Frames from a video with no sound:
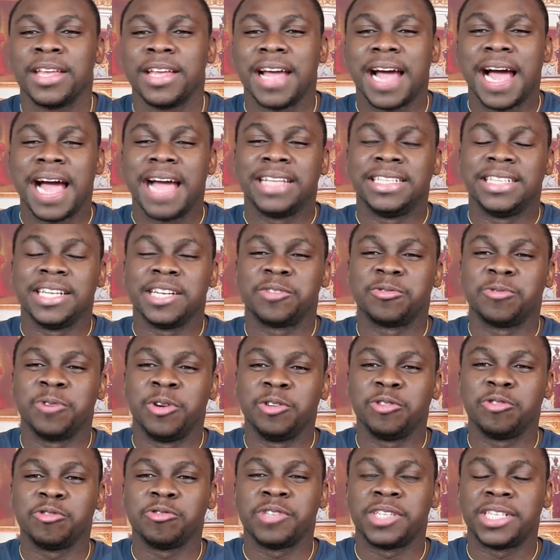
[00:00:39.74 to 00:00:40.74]
I just
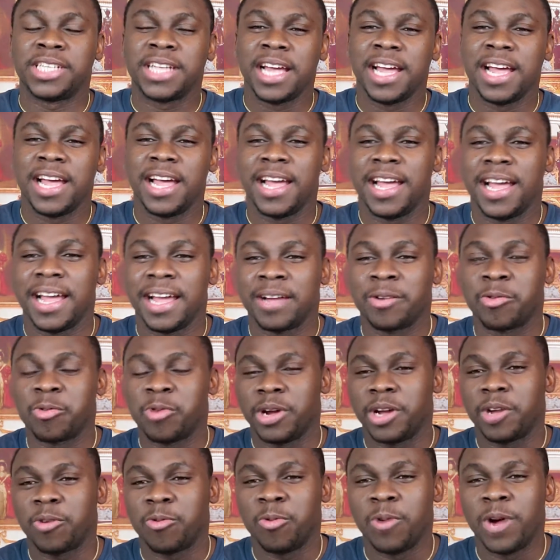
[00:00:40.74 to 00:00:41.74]
want to share a
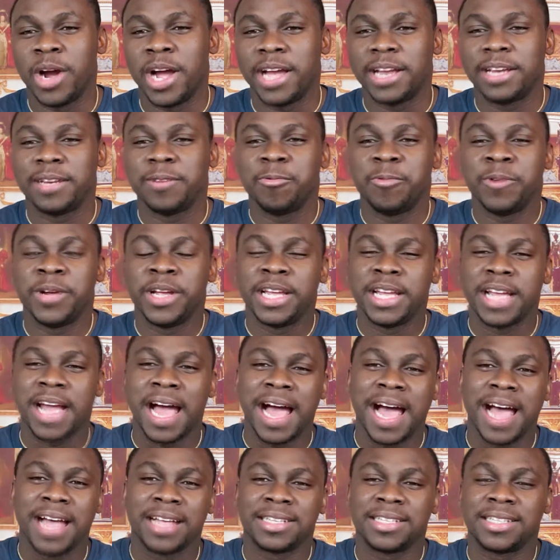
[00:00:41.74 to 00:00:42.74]
quick word. We
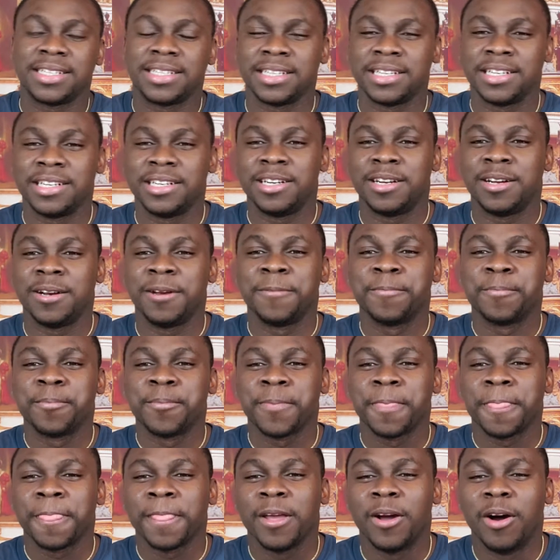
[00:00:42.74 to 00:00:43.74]
are still
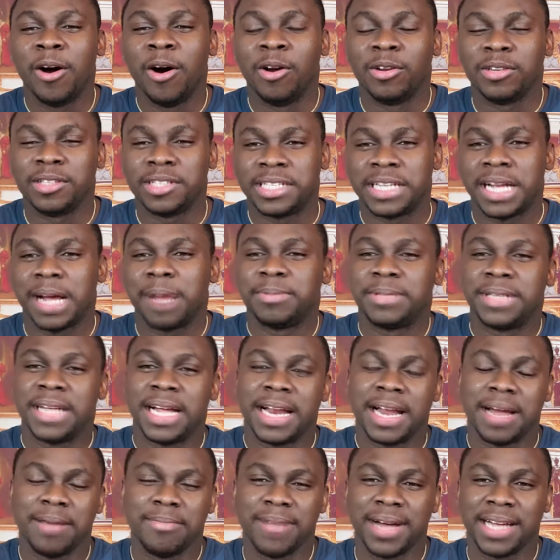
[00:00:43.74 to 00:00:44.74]
on
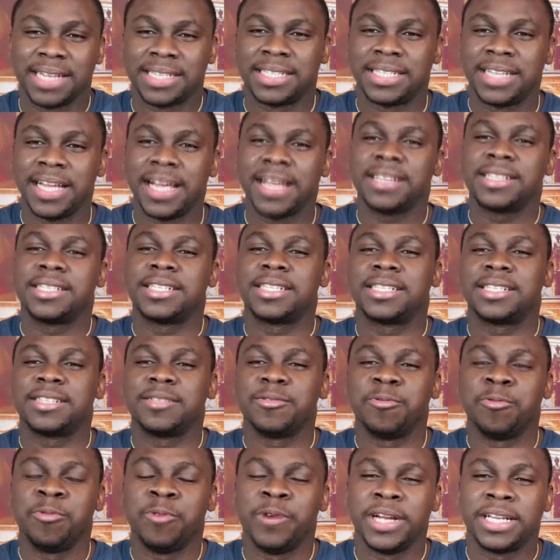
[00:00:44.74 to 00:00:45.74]
chapter number
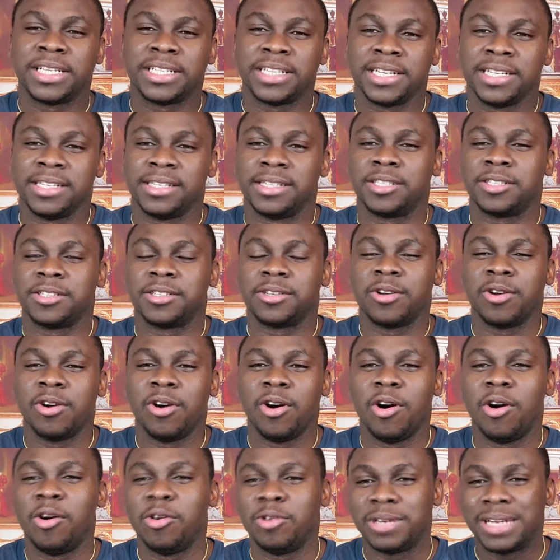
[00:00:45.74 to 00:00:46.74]
6, which is
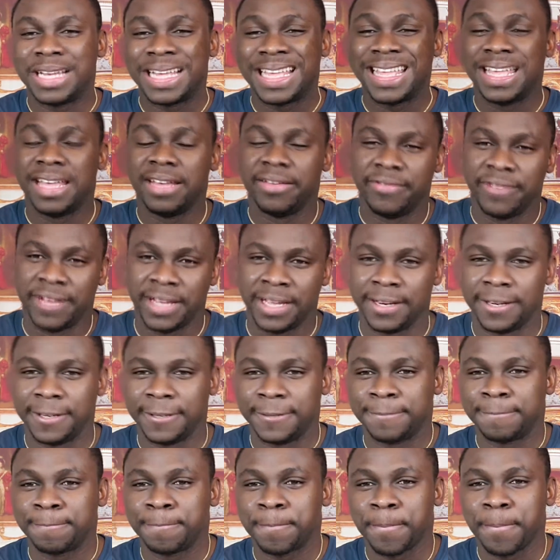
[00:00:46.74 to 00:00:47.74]
called Giving,
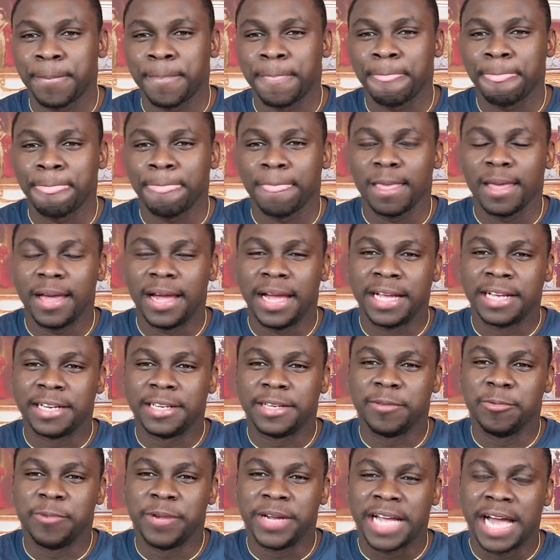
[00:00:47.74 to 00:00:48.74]

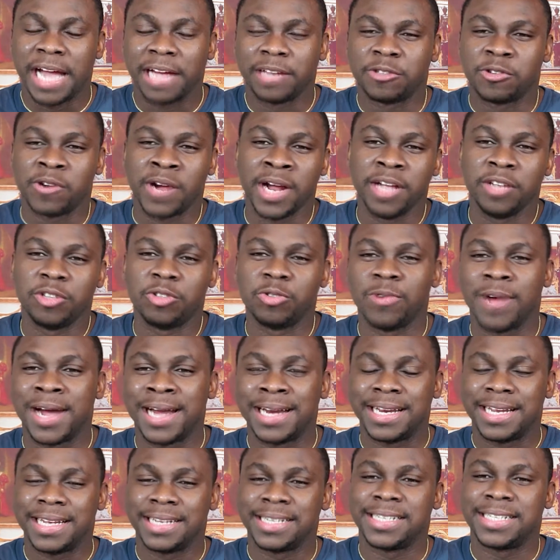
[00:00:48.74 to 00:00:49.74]
and we are trying to
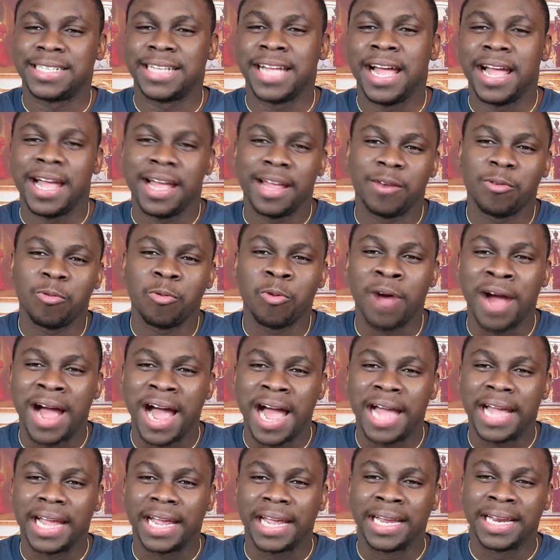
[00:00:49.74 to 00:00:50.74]
understand
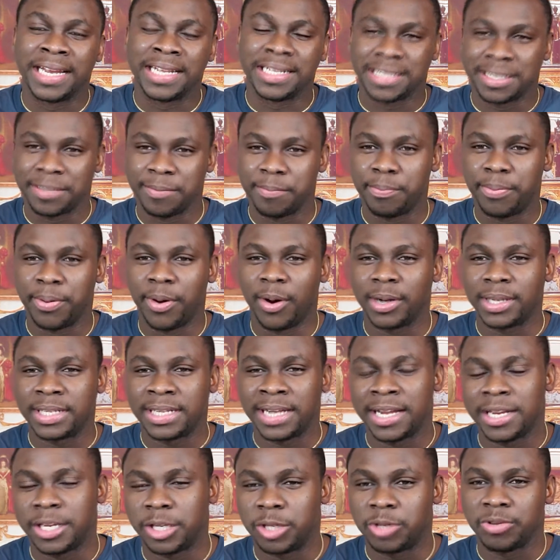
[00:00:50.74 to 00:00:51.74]
why it is
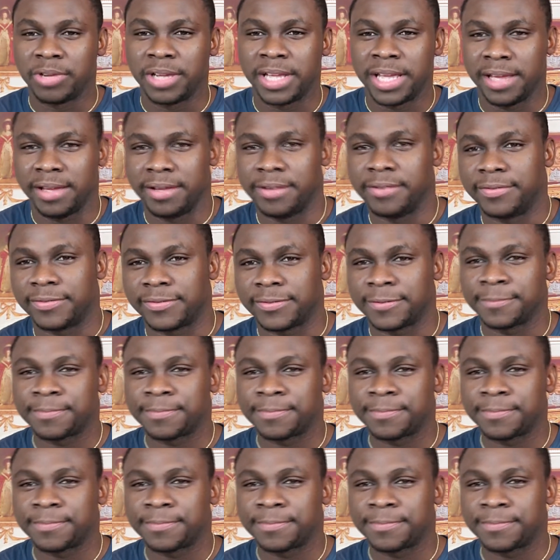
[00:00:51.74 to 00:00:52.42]
important to give.